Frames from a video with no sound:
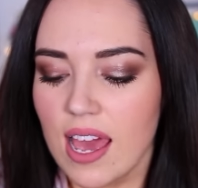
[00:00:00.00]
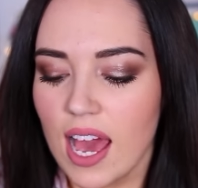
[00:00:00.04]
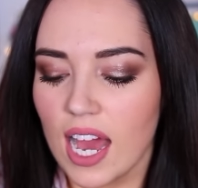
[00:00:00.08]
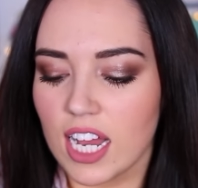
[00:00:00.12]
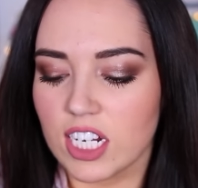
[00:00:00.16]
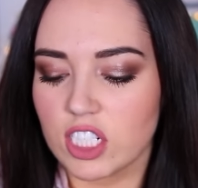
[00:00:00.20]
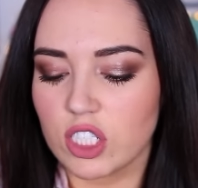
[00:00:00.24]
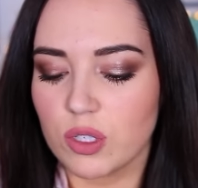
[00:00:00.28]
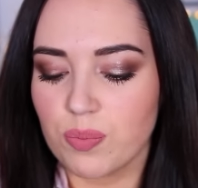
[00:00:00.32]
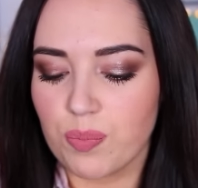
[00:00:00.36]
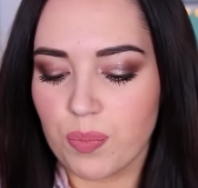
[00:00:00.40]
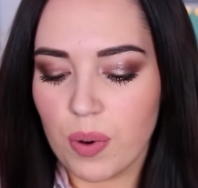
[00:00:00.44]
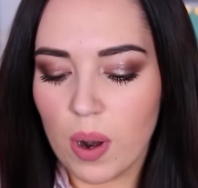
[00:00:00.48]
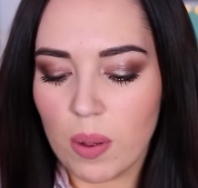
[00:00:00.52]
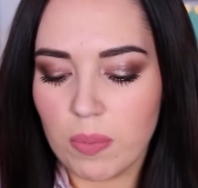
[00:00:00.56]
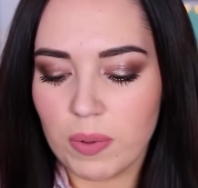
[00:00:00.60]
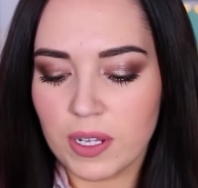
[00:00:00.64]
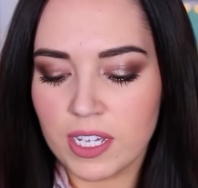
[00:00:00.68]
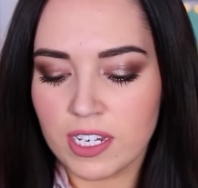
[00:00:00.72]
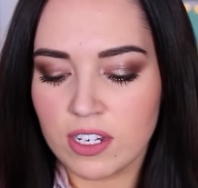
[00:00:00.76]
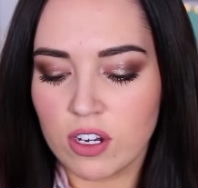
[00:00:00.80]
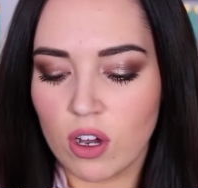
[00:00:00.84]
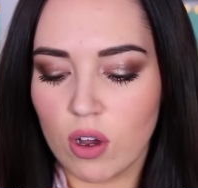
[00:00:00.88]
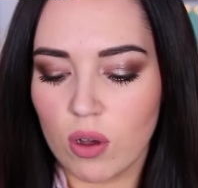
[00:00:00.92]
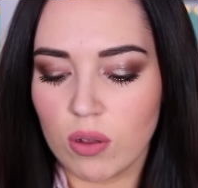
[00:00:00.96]
I should
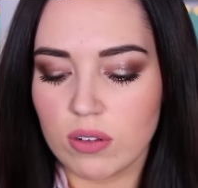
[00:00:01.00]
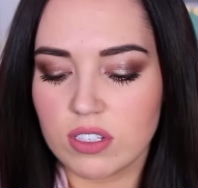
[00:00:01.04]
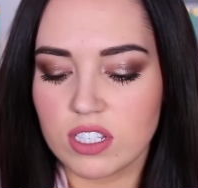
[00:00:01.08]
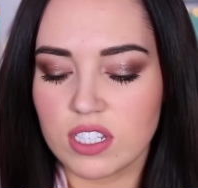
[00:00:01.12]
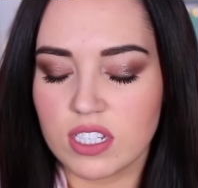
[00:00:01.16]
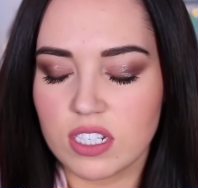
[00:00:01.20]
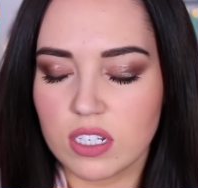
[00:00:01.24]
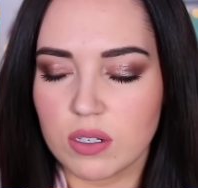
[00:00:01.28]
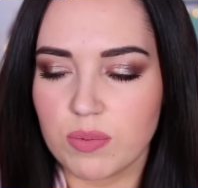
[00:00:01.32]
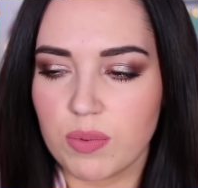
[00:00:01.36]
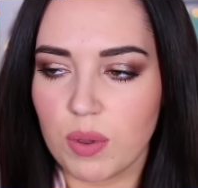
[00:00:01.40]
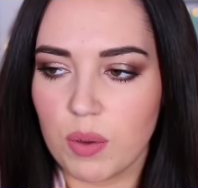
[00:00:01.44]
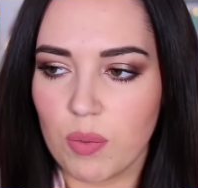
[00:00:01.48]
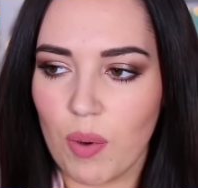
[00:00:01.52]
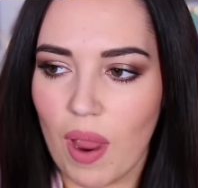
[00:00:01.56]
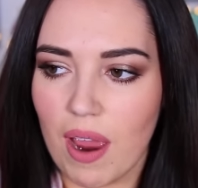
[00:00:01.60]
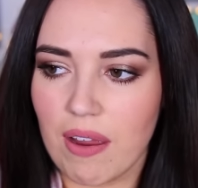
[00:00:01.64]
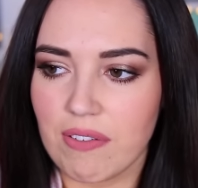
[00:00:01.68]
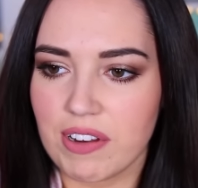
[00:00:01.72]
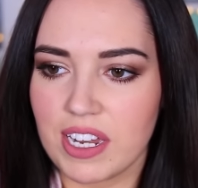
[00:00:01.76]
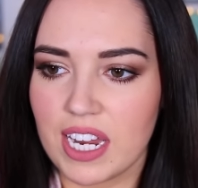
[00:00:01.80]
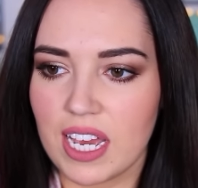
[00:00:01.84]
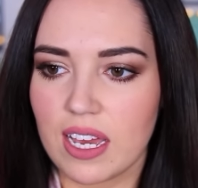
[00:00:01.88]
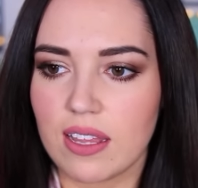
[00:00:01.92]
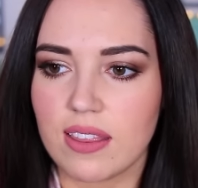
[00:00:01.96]
probably not still be
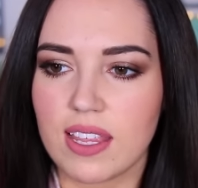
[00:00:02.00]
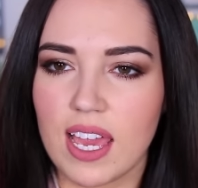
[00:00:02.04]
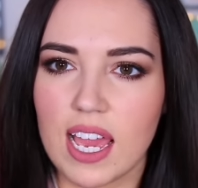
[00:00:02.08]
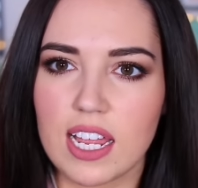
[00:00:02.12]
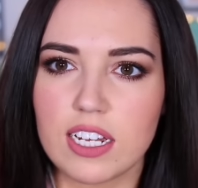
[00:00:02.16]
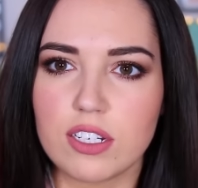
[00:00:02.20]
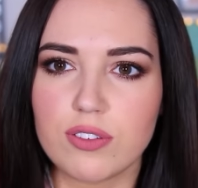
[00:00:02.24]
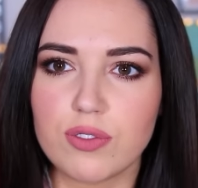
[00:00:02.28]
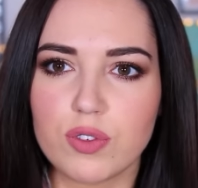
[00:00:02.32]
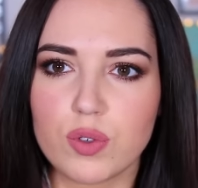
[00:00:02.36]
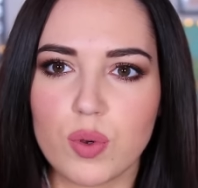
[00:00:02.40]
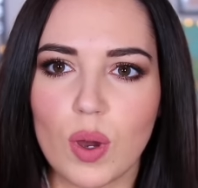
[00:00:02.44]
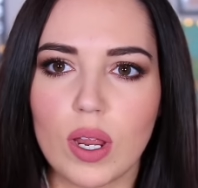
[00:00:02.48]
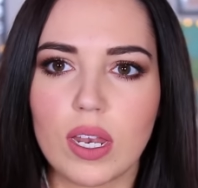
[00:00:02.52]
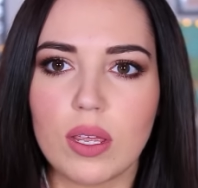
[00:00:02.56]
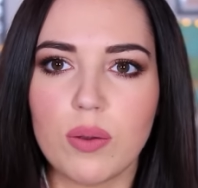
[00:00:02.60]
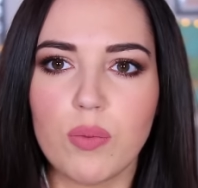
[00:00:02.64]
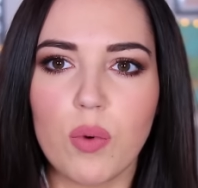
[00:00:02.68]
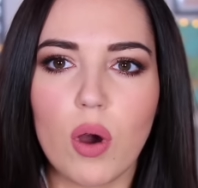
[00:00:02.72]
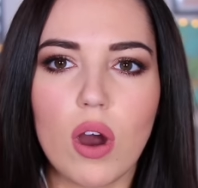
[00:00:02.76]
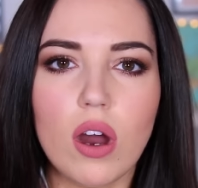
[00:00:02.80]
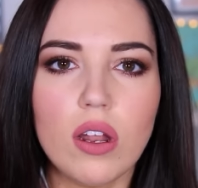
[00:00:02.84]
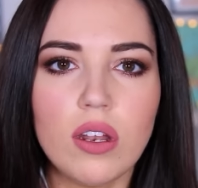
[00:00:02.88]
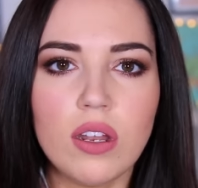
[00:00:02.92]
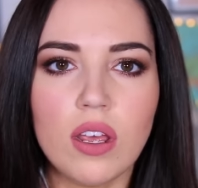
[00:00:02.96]
wearing it at the age of
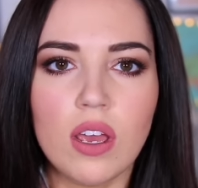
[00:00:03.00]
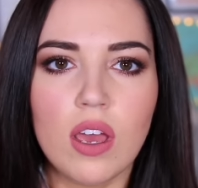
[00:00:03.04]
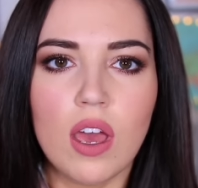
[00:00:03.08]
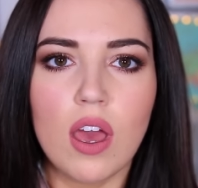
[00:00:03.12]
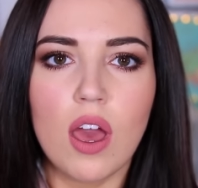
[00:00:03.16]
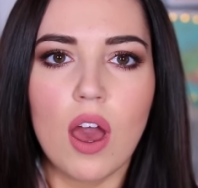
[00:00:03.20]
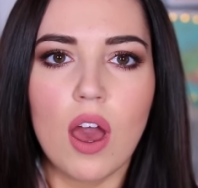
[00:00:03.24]
21,